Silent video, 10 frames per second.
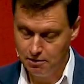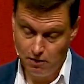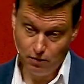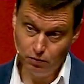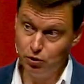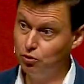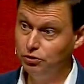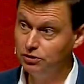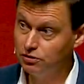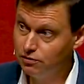When we
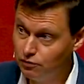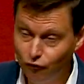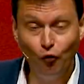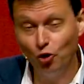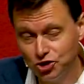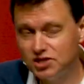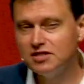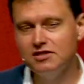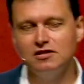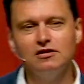couldn't
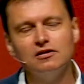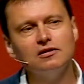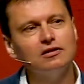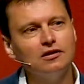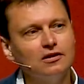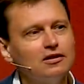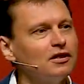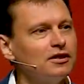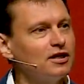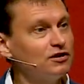foresee
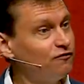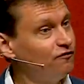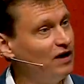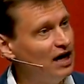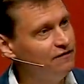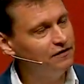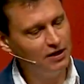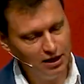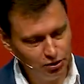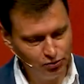that
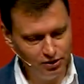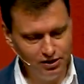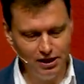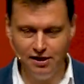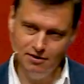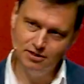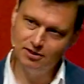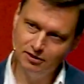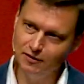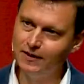500 days
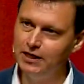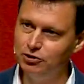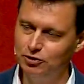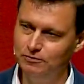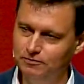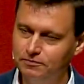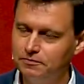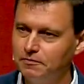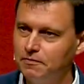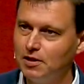later,
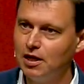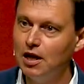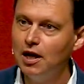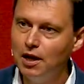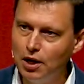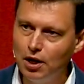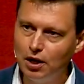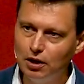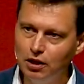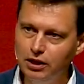
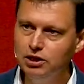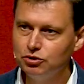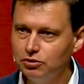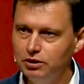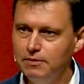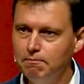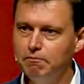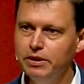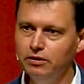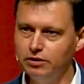literally
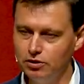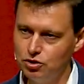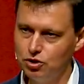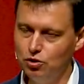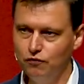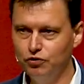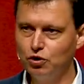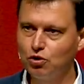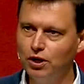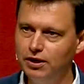millions of
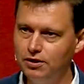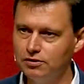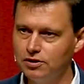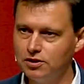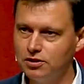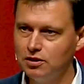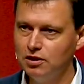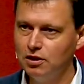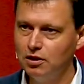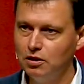Ukrainians
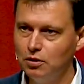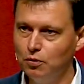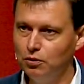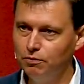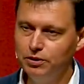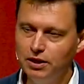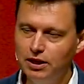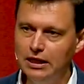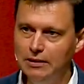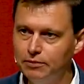will be
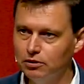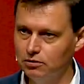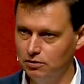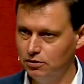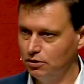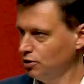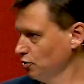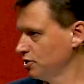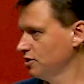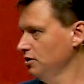able to
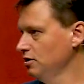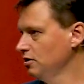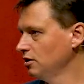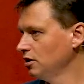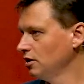see